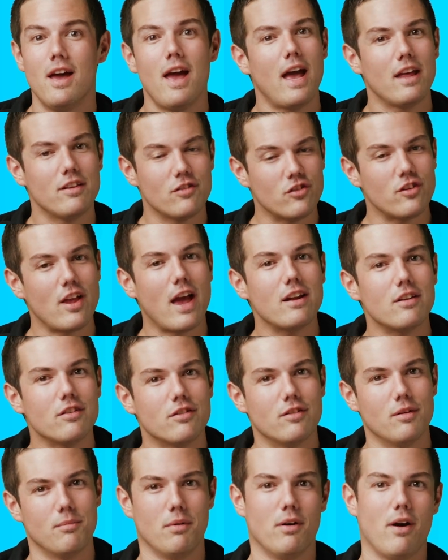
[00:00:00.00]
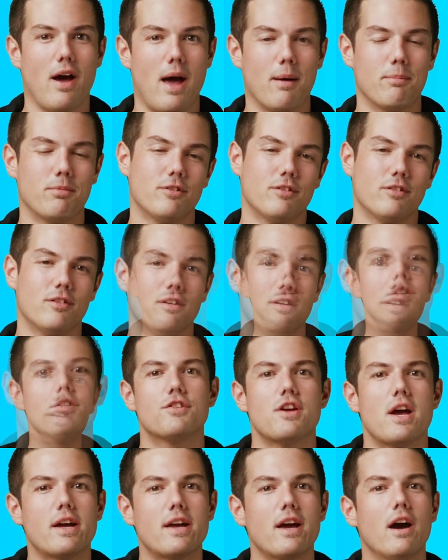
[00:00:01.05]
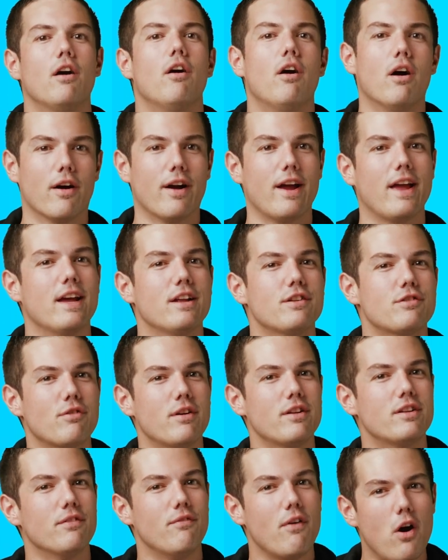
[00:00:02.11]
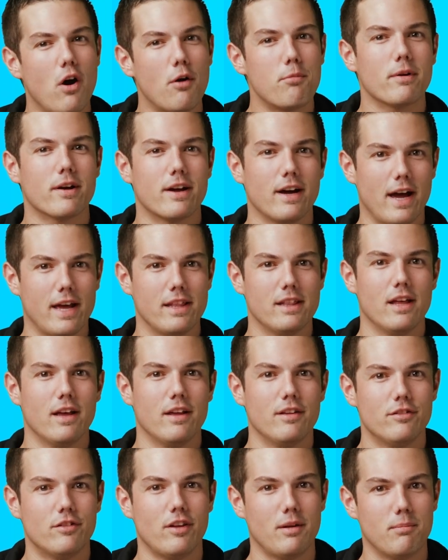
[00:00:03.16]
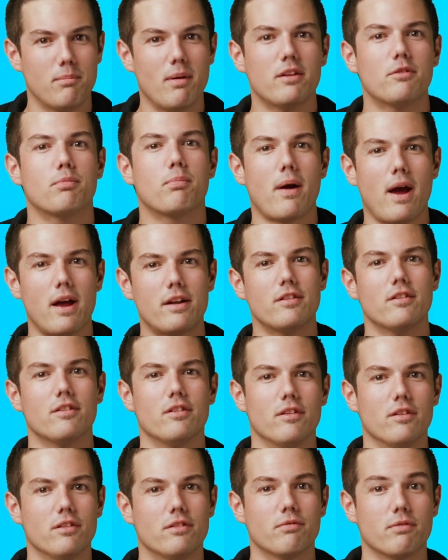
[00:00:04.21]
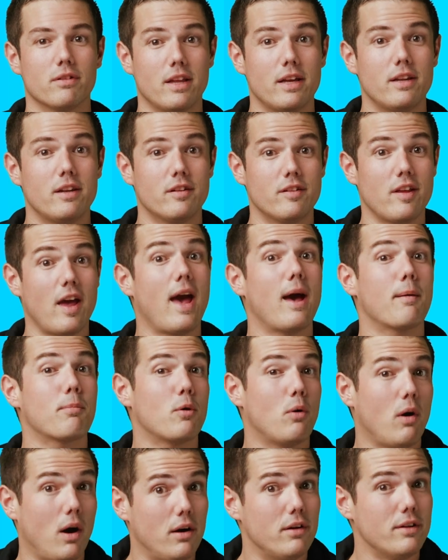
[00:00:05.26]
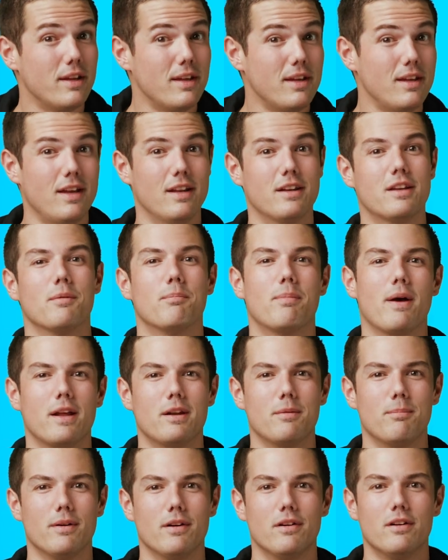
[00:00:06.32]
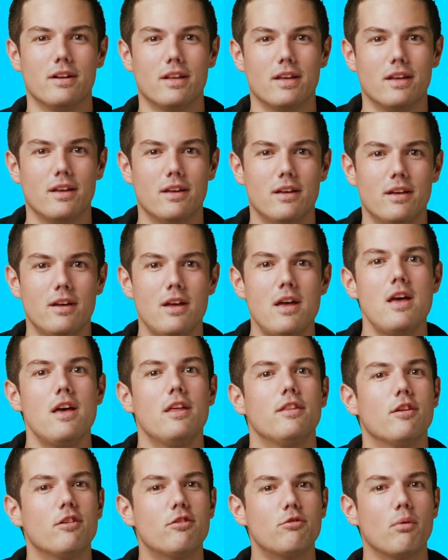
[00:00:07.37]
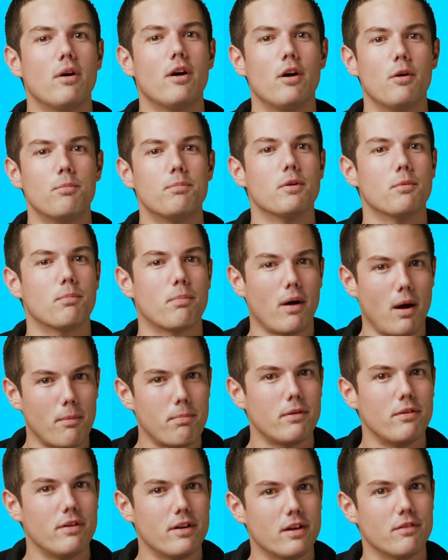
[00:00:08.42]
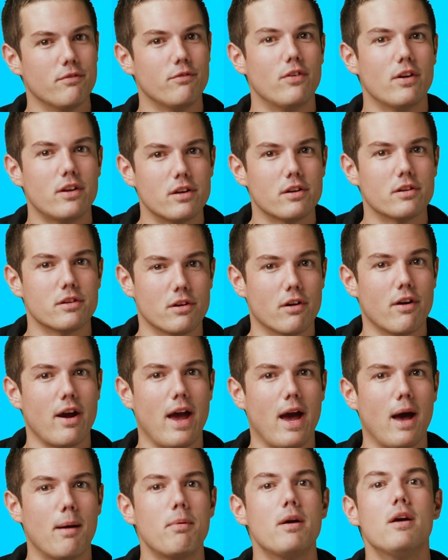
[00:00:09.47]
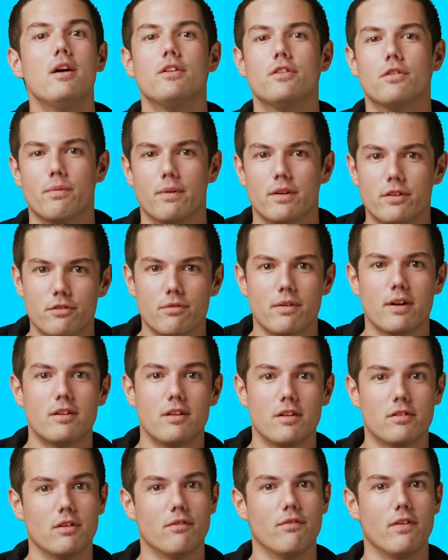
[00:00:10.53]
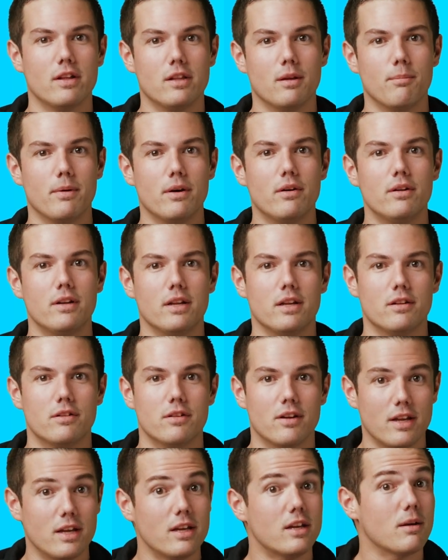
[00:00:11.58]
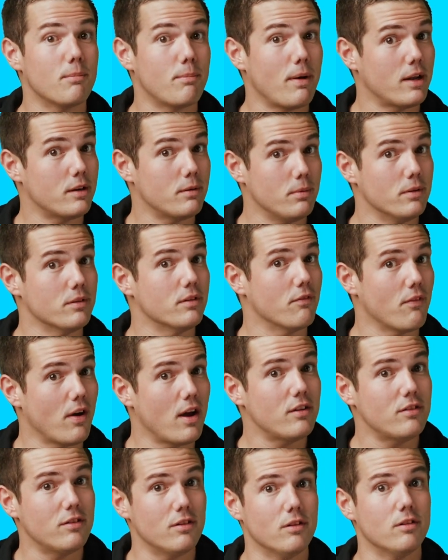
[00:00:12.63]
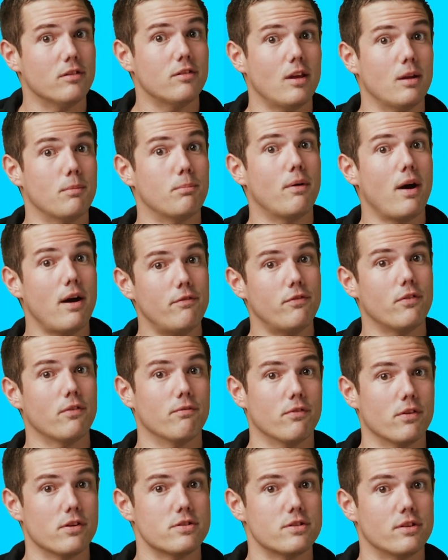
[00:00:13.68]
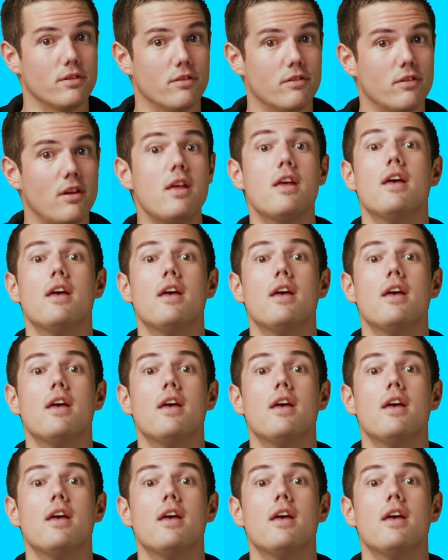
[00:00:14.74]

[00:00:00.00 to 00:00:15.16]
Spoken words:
and status symbol apps. Check out our Android developer guidelines and best practices related to app quality and compatibility. This will help you properly configure your app to restrict its availability to incompatible devices and platform versions,